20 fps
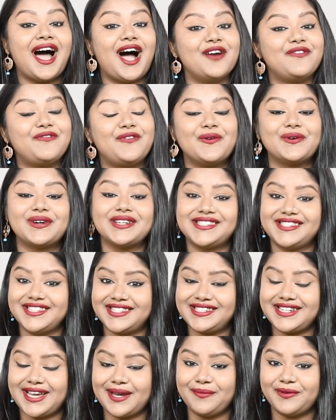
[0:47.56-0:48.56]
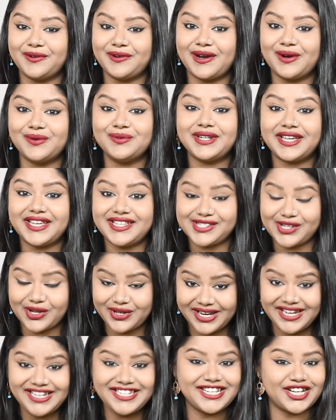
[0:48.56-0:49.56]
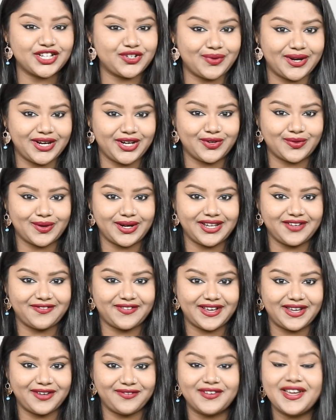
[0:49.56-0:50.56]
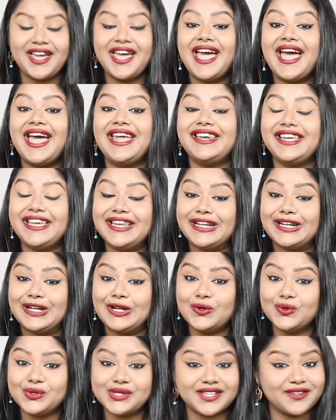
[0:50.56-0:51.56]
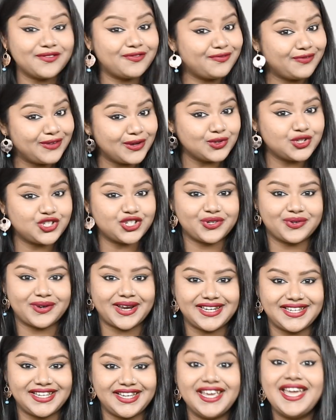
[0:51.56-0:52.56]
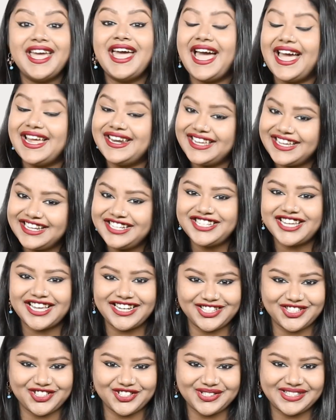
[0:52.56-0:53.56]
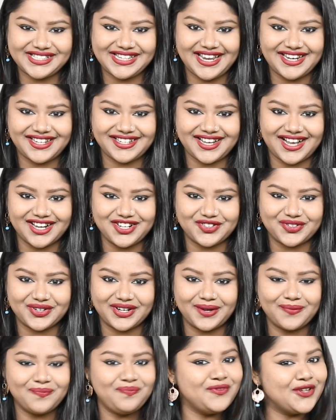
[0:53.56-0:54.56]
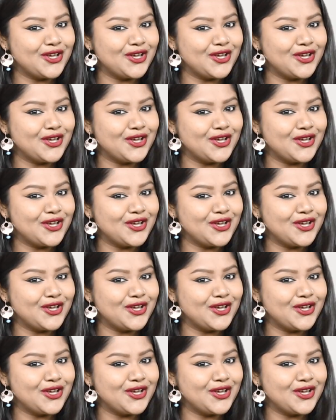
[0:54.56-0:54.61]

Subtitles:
Our focus this time around is on India 2025, an inclusive, future-ready, and intelligence-led country.